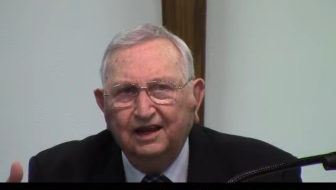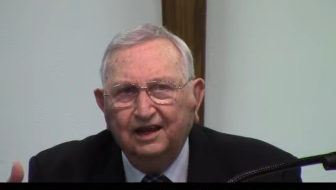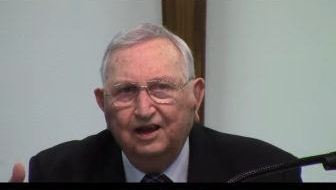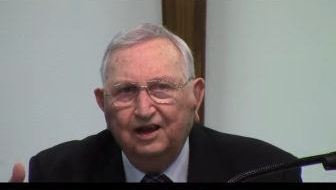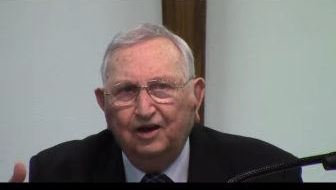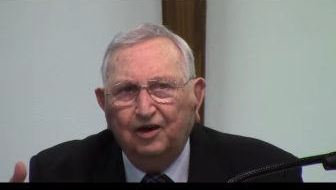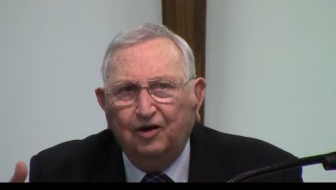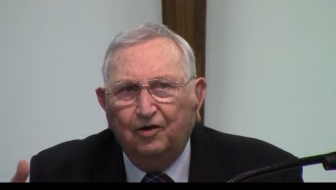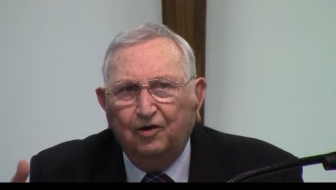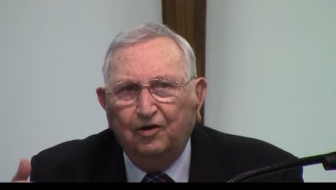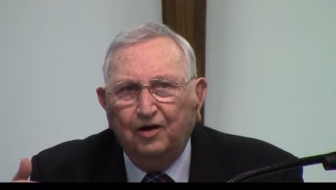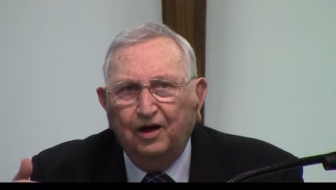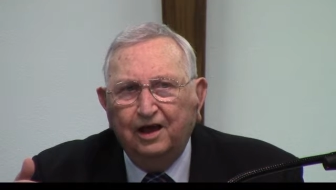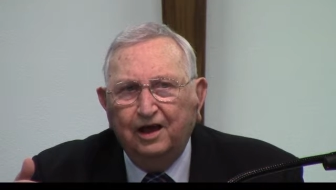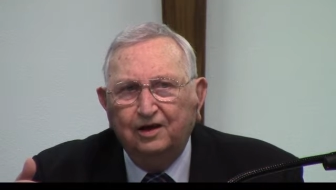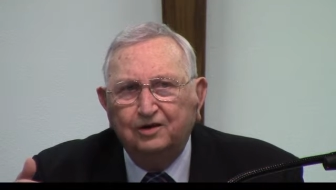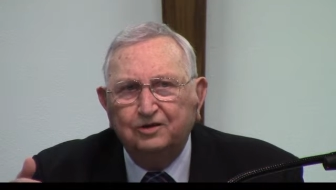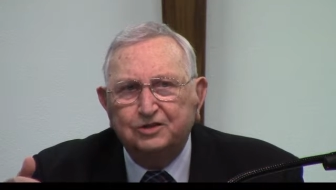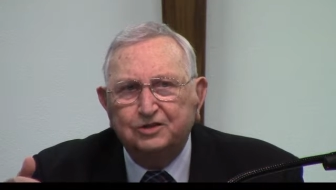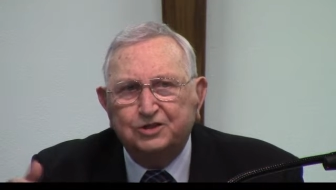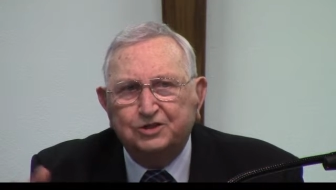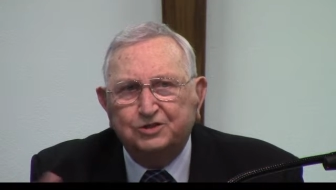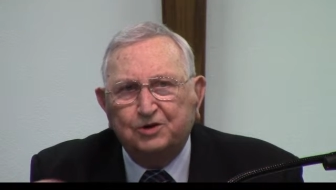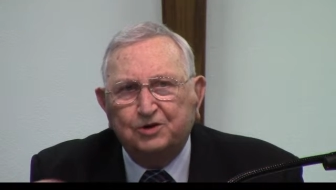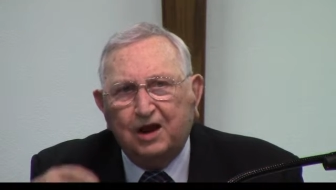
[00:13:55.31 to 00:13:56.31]
You know,
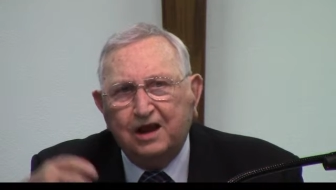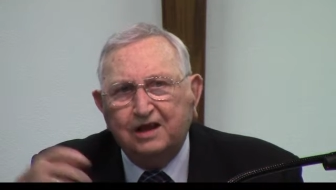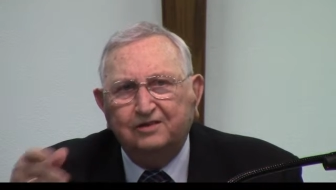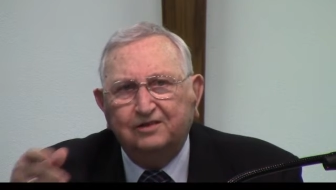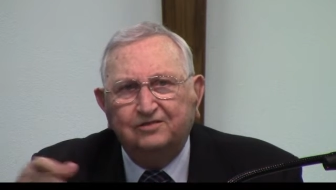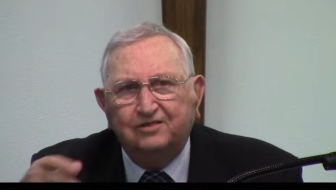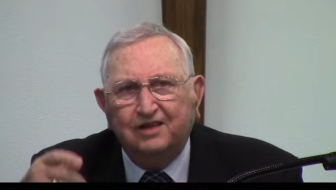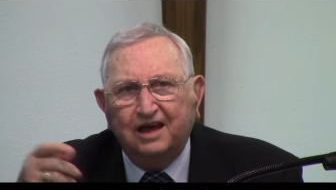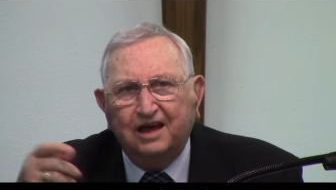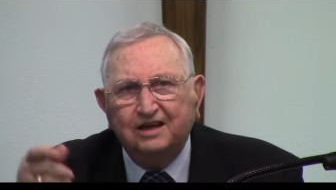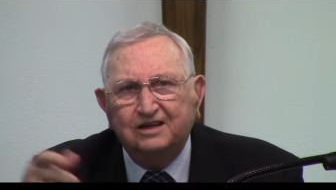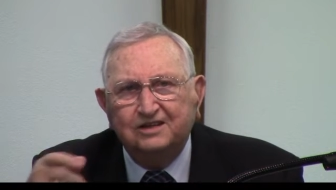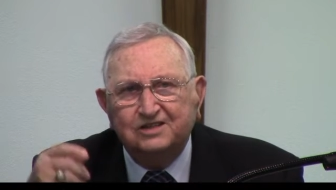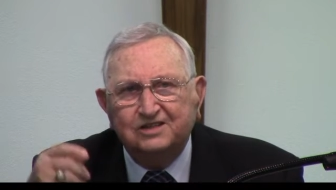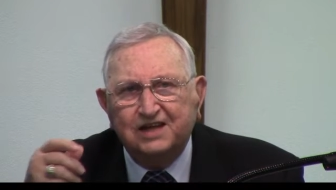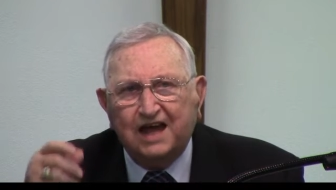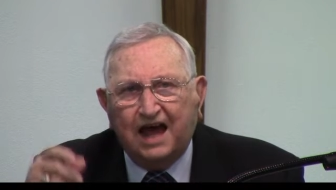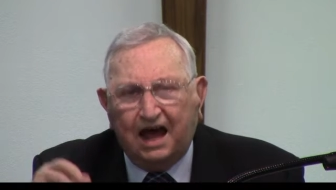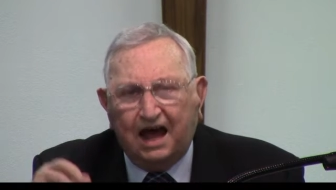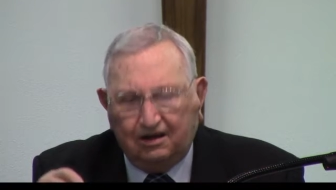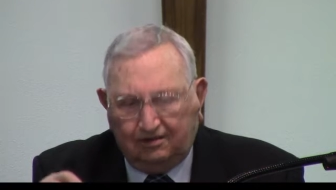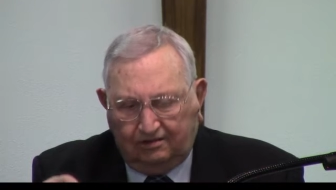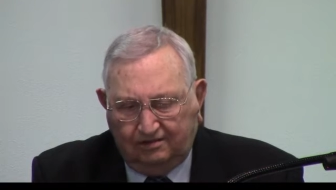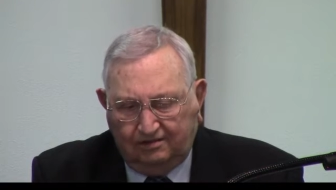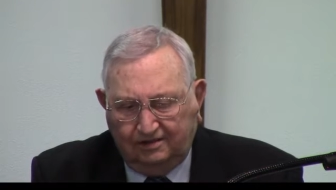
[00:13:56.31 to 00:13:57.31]
he'll straighten things
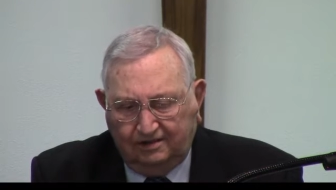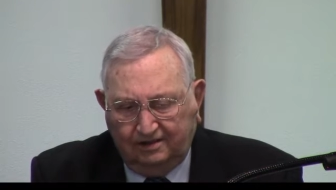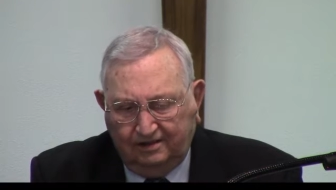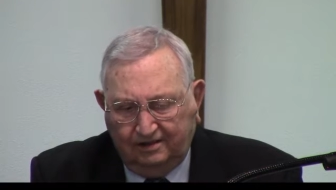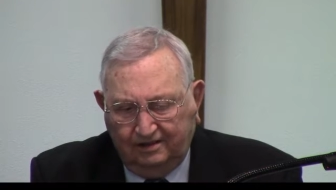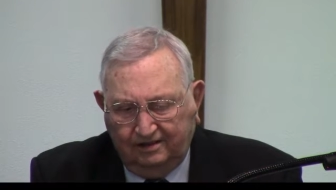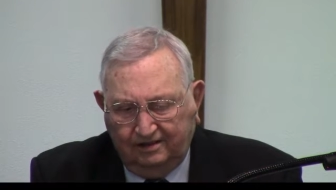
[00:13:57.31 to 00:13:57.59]
out.